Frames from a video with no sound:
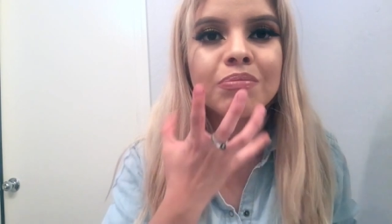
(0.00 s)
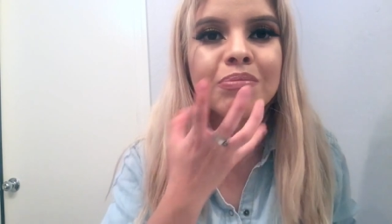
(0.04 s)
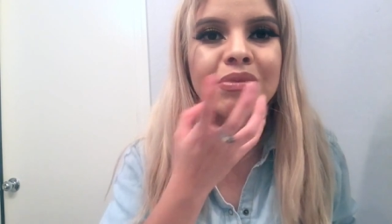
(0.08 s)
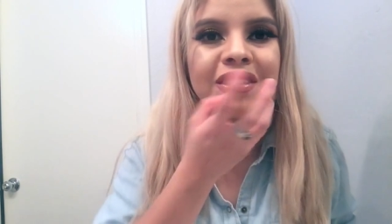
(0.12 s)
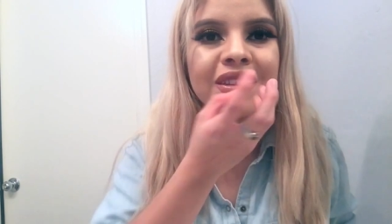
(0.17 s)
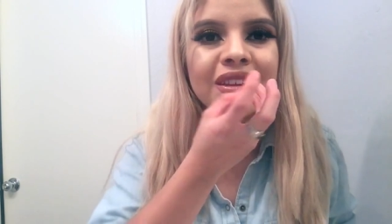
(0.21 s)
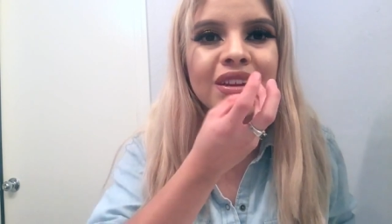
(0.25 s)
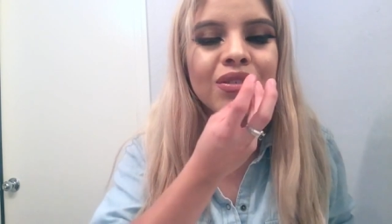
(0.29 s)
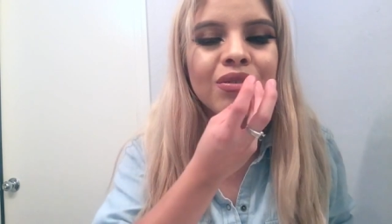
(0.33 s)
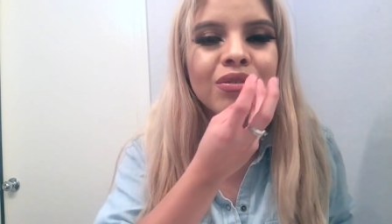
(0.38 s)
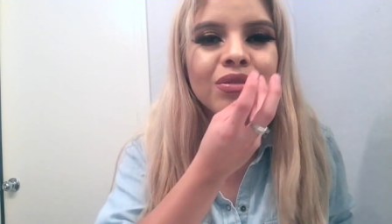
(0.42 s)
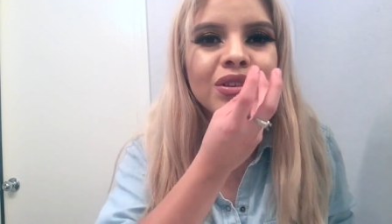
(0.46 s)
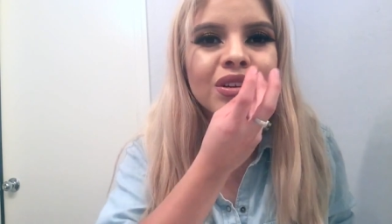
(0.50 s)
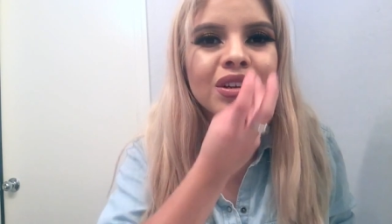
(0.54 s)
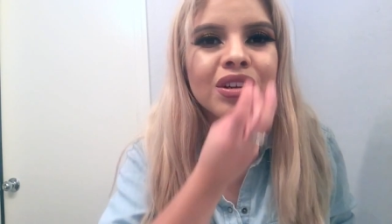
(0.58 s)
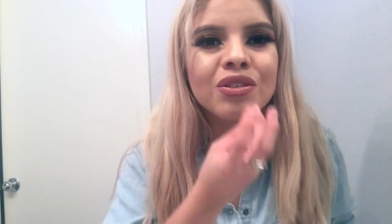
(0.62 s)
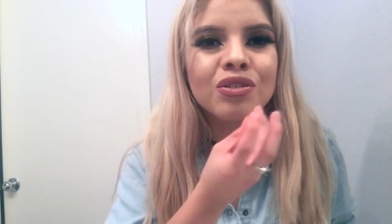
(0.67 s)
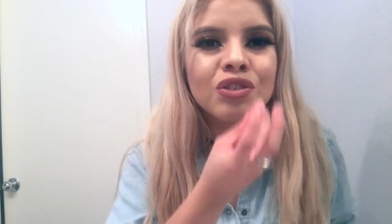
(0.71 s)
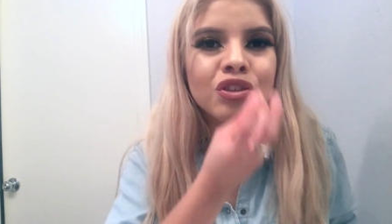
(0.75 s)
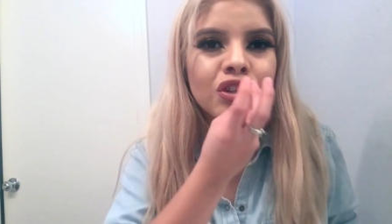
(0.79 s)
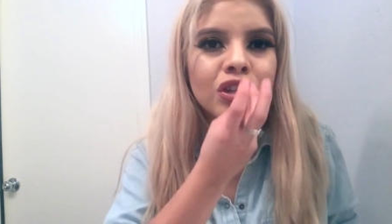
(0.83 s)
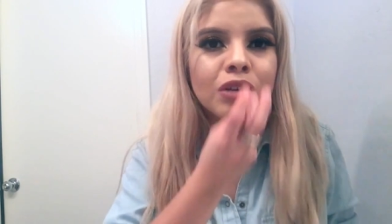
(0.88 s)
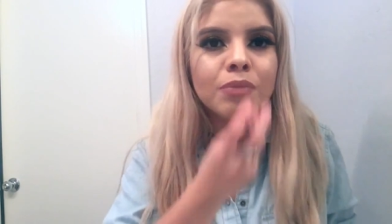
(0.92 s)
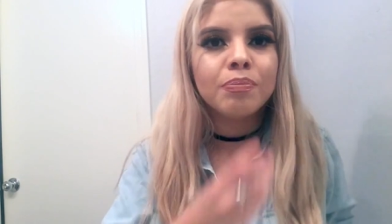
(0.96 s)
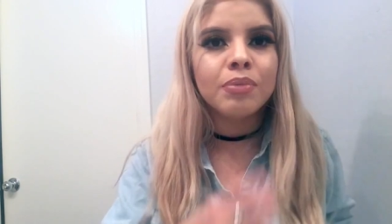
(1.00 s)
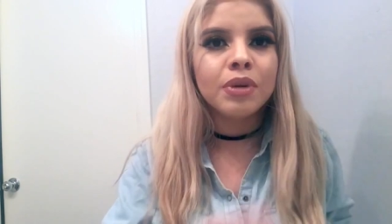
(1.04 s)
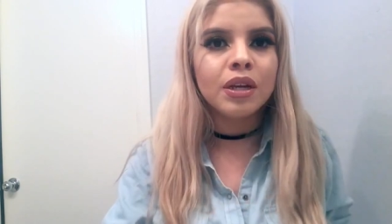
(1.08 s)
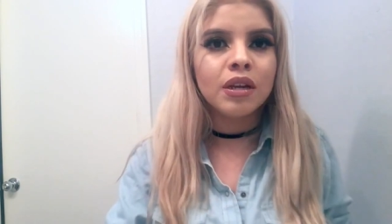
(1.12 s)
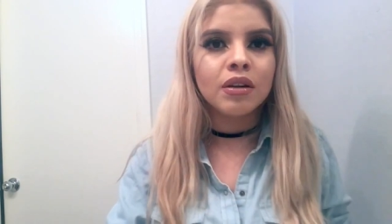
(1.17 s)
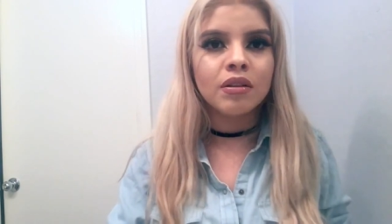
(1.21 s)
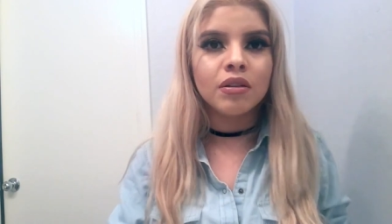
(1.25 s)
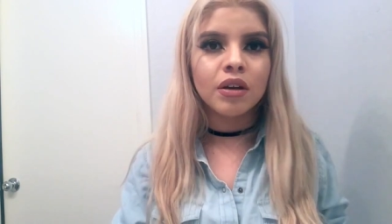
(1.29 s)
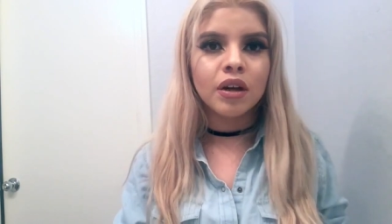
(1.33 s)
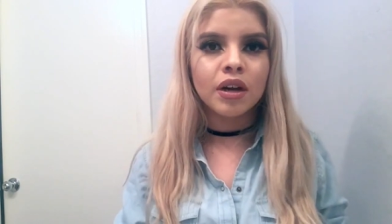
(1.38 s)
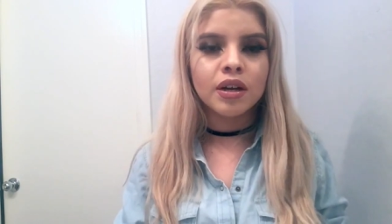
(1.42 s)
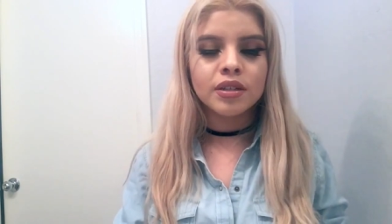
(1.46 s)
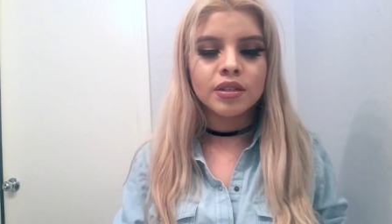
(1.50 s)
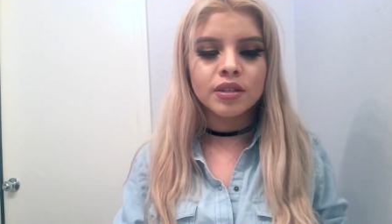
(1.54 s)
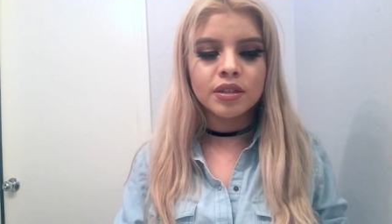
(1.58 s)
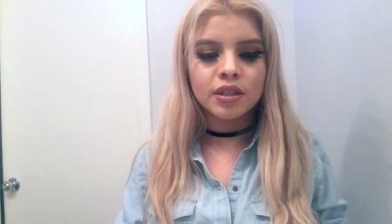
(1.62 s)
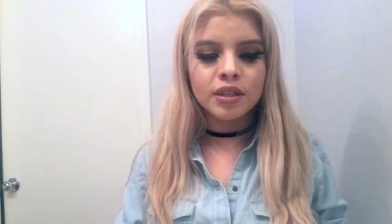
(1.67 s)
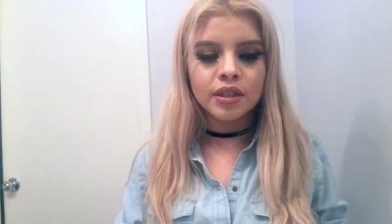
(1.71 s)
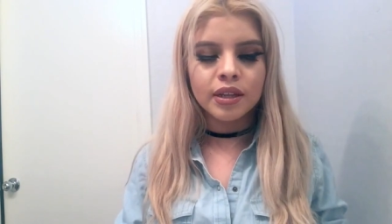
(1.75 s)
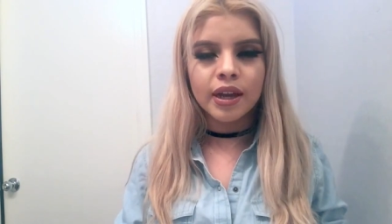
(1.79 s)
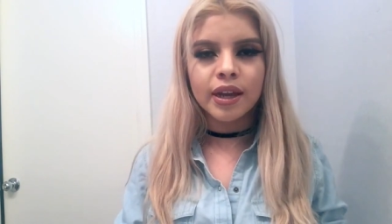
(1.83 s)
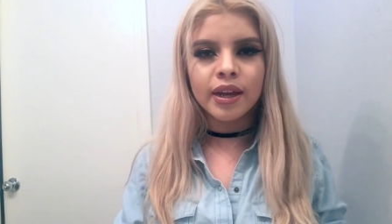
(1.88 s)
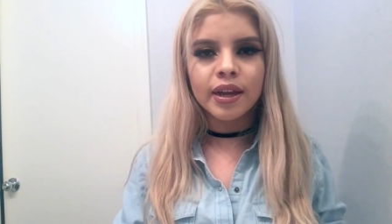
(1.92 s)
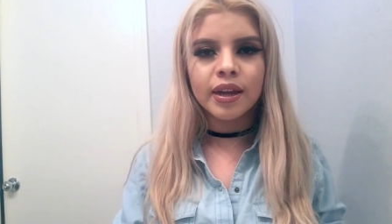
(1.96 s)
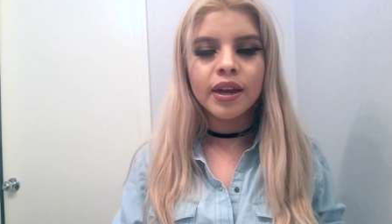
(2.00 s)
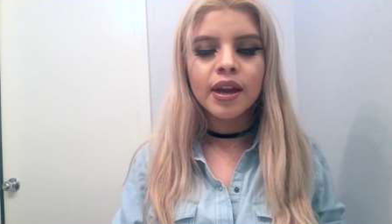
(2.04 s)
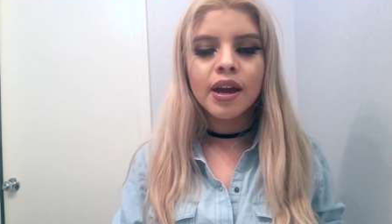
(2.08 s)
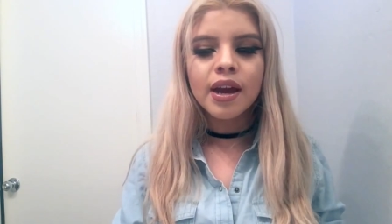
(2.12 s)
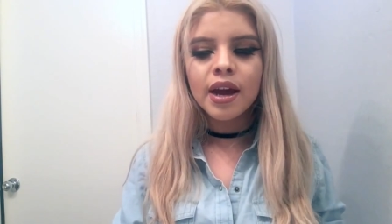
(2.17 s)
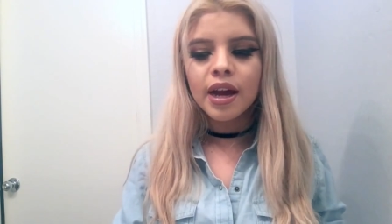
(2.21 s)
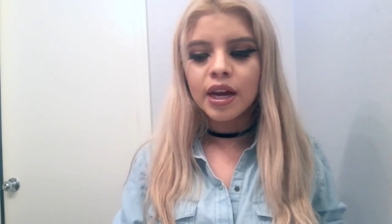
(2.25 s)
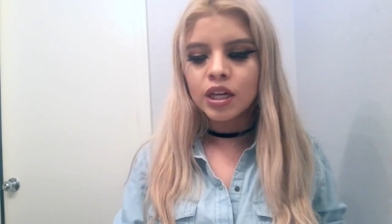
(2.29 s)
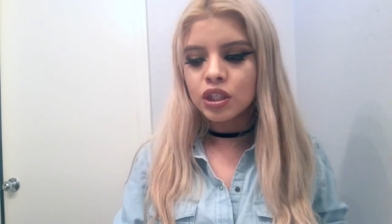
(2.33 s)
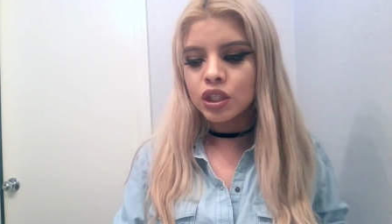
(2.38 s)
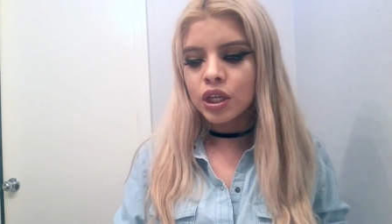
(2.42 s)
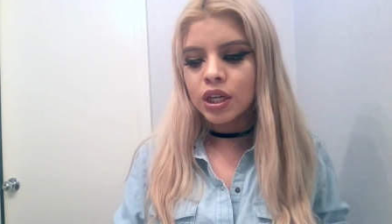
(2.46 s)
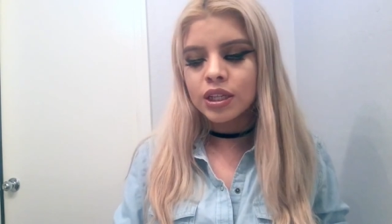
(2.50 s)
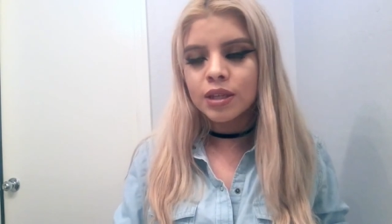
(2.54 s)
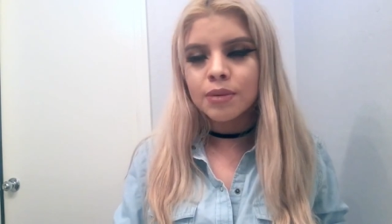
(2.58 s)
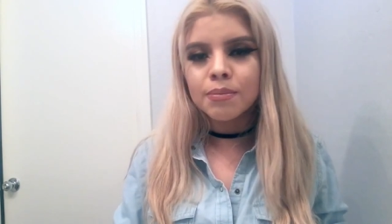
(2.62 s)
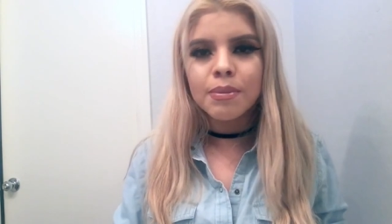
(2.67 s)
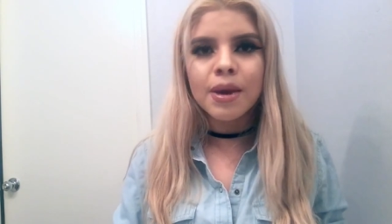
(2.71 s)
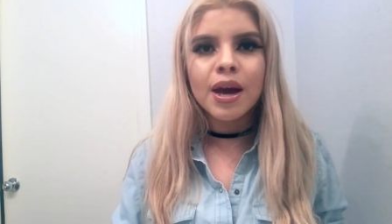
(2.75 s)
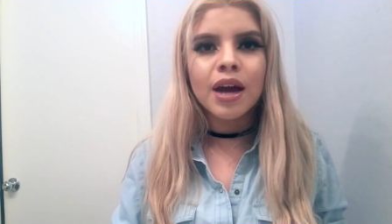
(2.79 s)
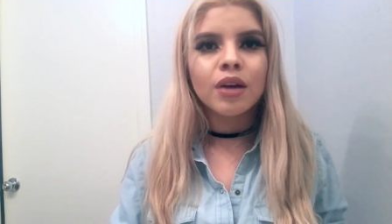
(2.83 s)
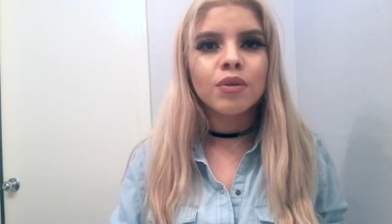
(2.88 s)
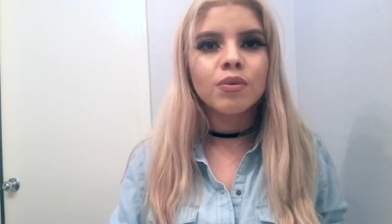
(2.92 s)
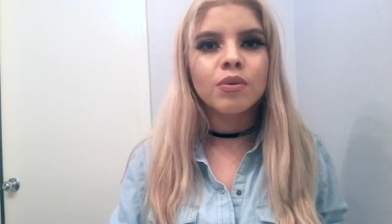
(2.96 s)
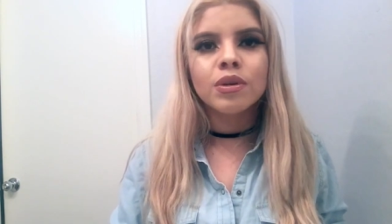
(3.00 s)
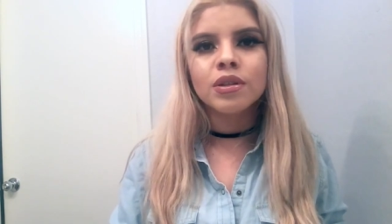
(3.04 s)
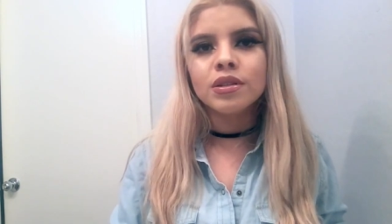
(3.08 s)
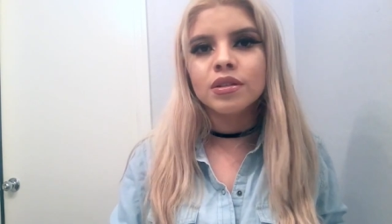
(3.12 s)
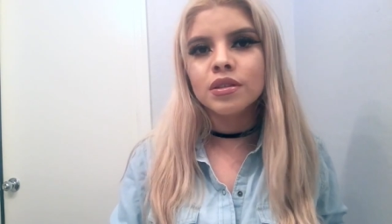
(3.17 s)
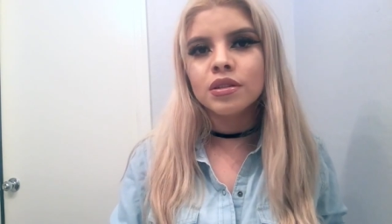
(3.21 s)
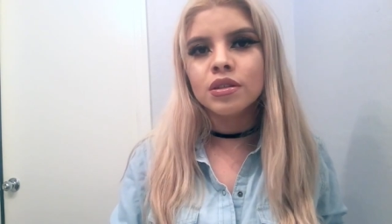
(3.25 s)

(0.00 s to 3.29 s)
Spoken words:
but they don't look drippy and glossy like I tried the MAC ones,